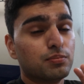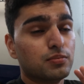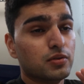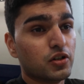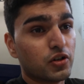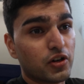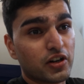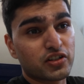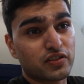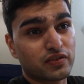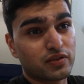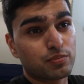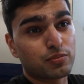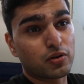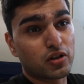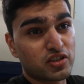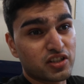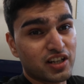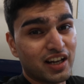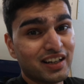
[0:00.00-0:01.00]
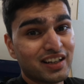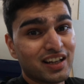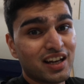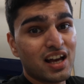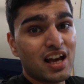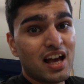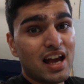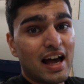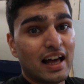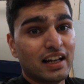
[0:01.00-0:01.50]
duration of the project,
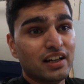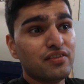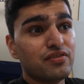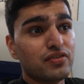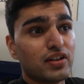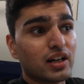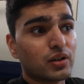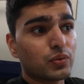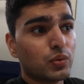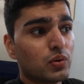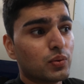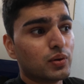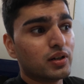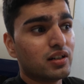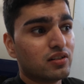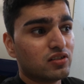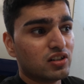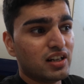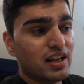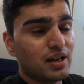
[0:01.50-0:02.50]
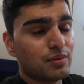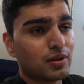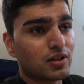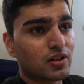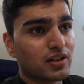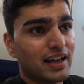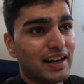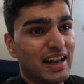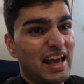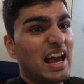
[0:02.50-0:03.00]
and in fact we weren't really able to
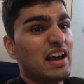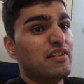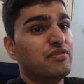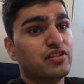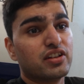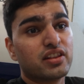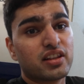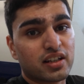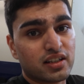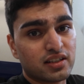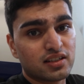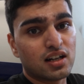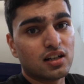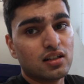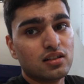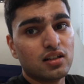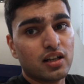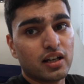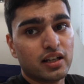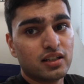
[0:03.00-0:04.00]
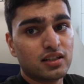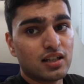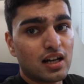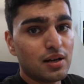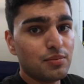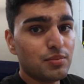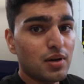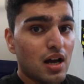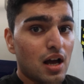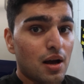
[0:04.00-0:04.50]
get everything done in
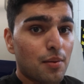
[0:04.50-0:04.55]
time.